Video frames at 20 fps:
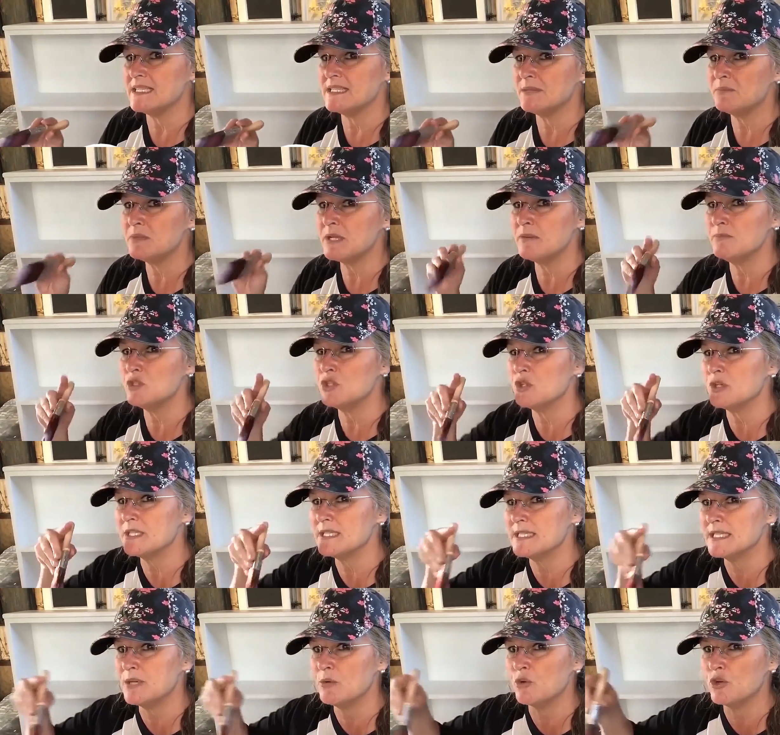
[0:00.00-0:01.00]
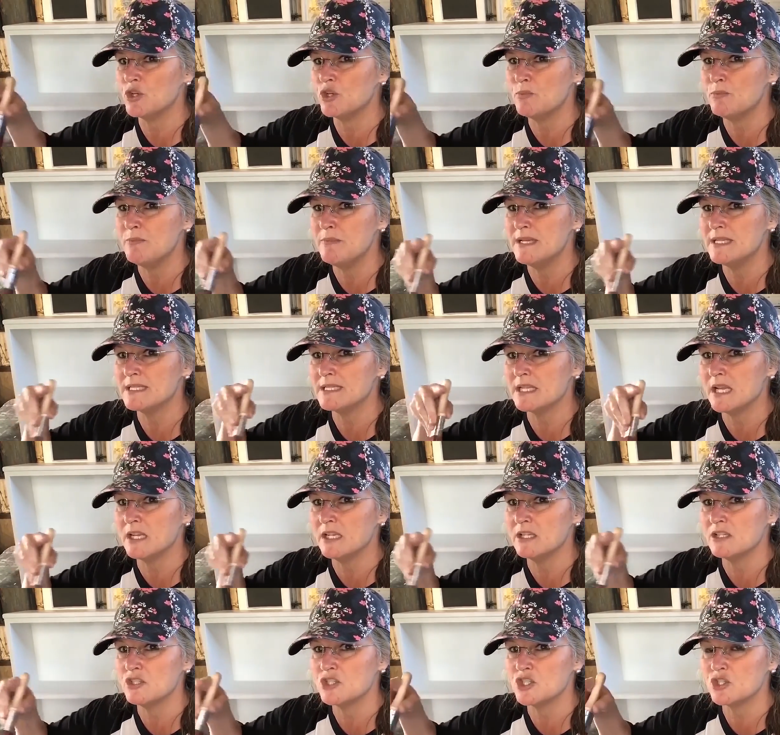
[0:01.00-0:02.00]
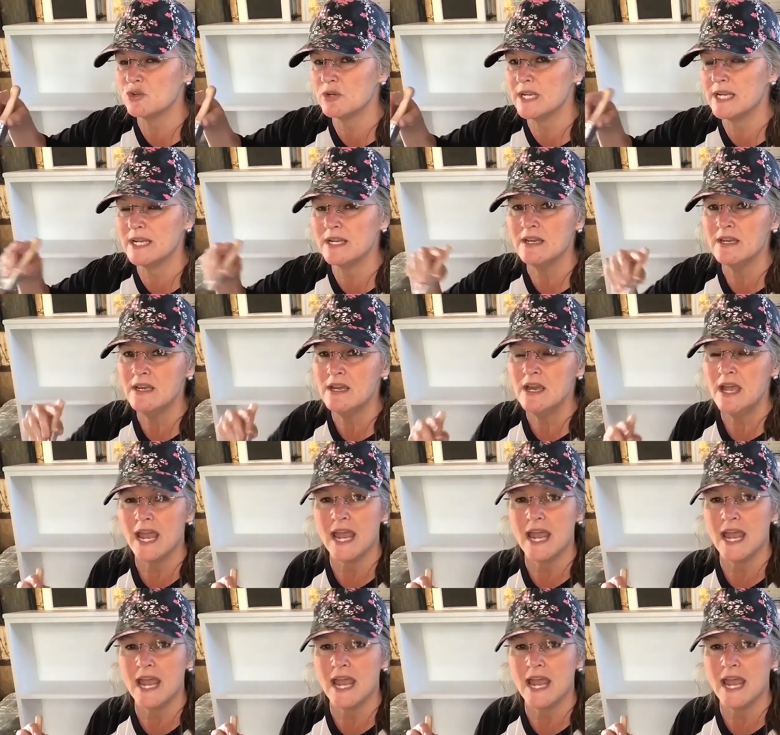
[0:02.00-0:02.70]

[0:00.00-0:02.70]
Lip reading: And sometimes you can see where you missed a little streak,